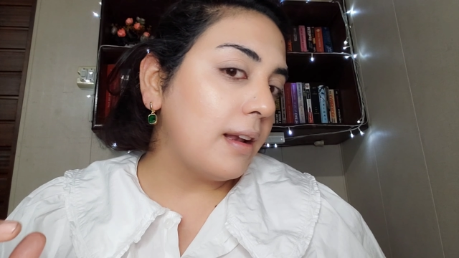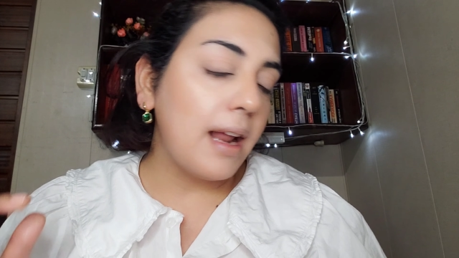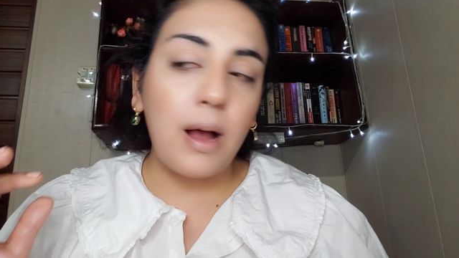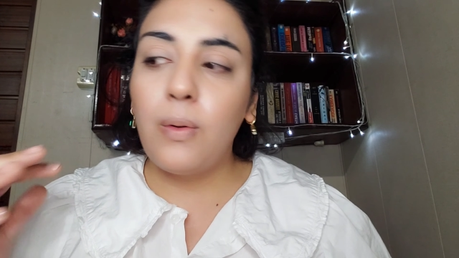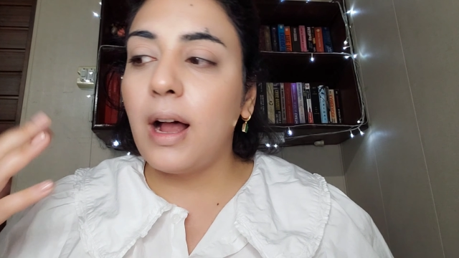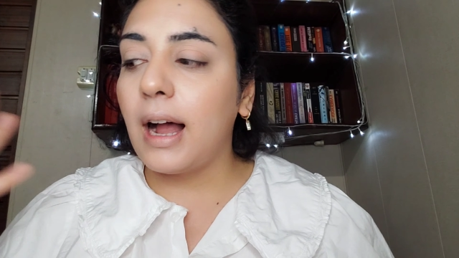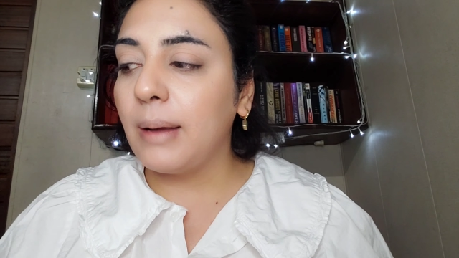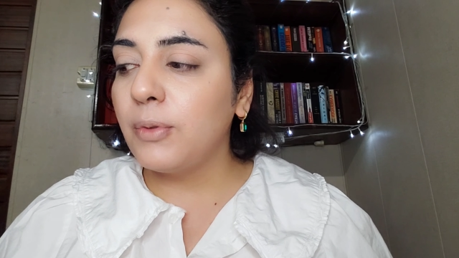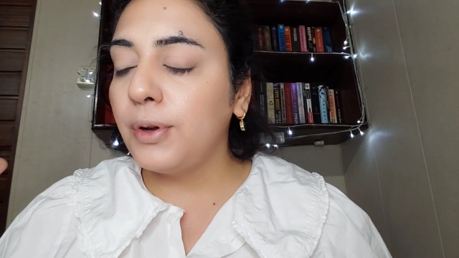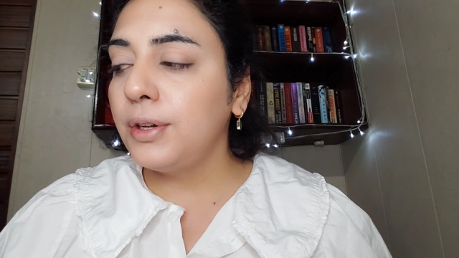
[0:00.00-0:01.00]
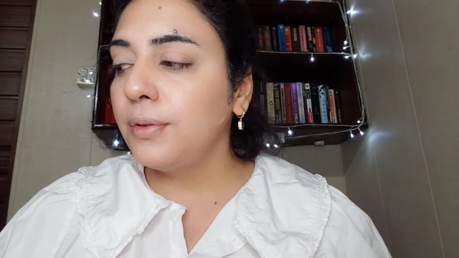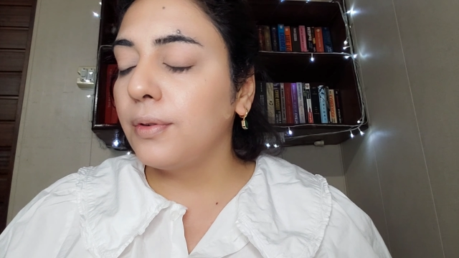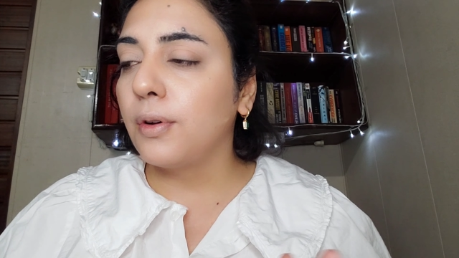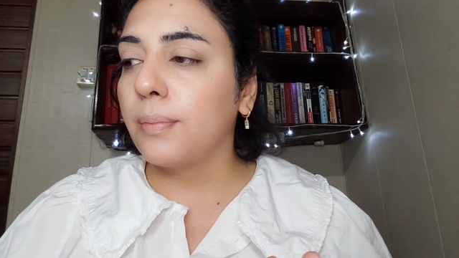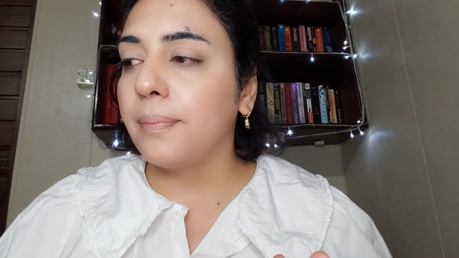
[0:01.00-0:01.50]
now i'm going to
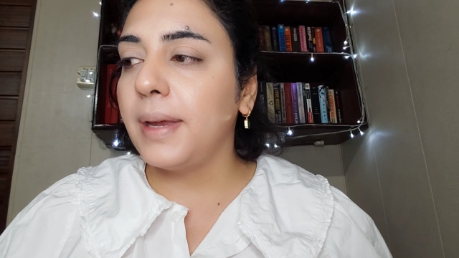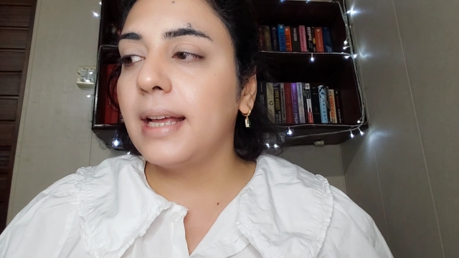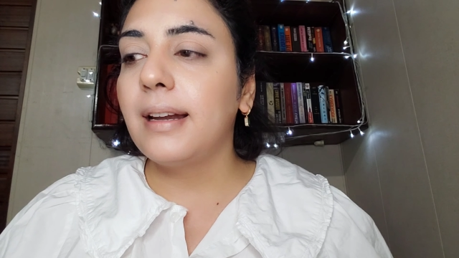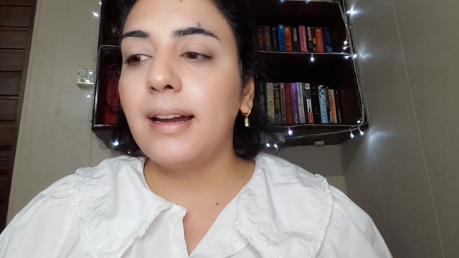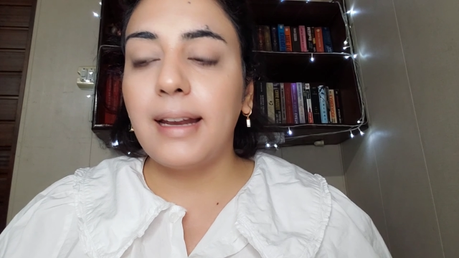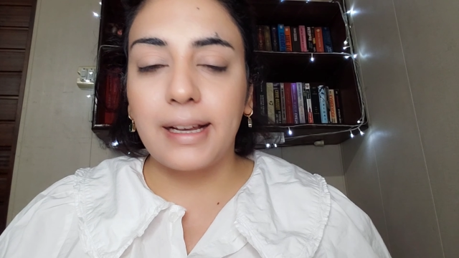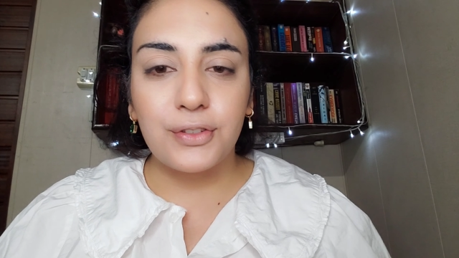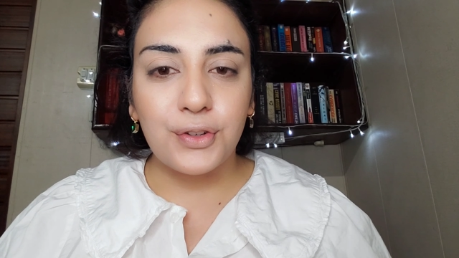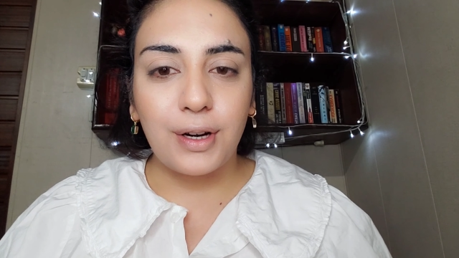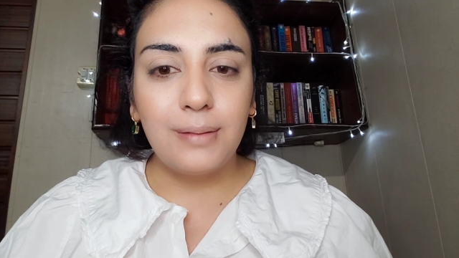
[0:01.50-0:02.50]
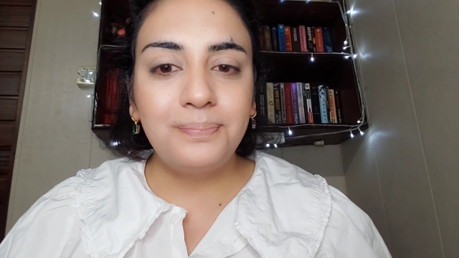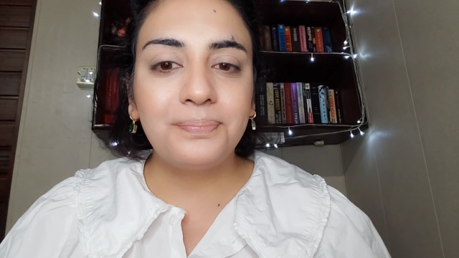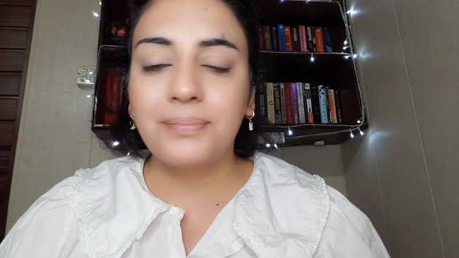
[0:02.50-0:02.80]
be a little extra